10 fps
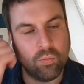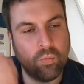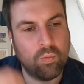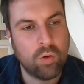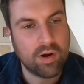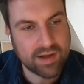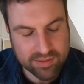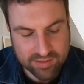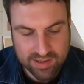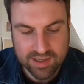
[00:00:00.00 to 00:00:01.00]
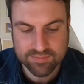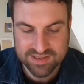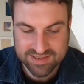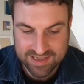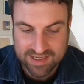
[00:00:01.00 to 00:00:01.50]
what I think
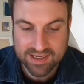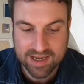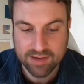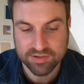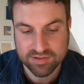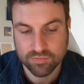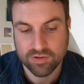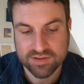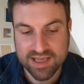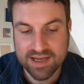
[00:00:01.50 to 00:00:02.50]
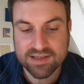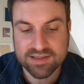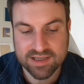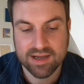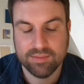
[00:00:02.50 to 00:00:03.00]
I'm seeing happens and what
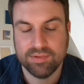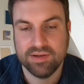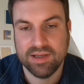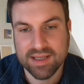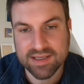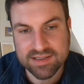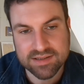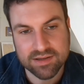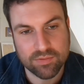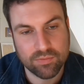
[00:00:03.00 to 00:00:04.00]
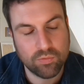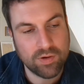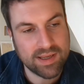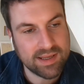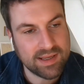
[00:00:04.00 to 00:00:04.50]
tends to happen is that
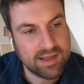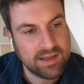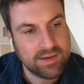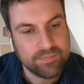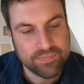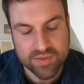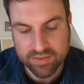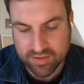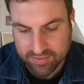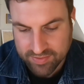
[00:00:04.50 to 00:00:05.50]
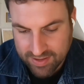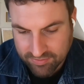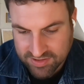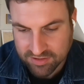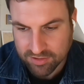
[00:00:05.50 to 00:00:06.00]

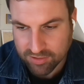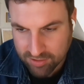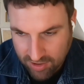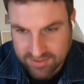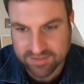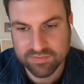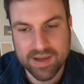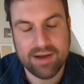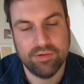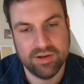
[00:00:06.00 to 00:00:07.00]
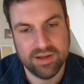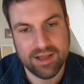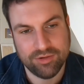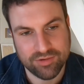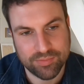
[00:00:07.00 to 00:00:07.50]
there is a lot of power
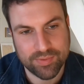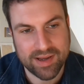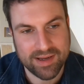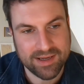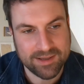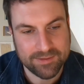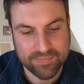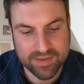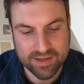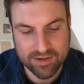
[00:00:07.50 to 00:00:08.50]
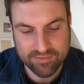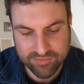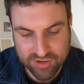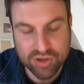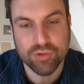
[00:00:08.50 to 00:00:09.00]
held by a
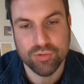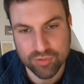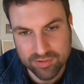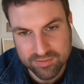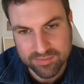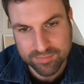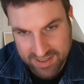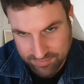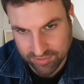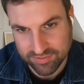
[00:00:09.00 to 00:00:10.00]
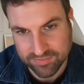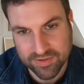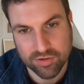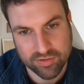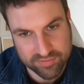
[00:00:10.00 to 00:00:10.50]
few people
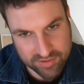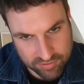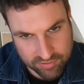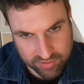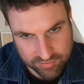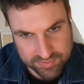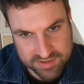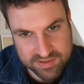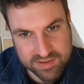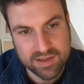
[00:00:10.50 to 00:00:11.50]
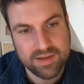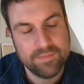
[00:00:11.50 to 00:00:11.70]
or a few groups.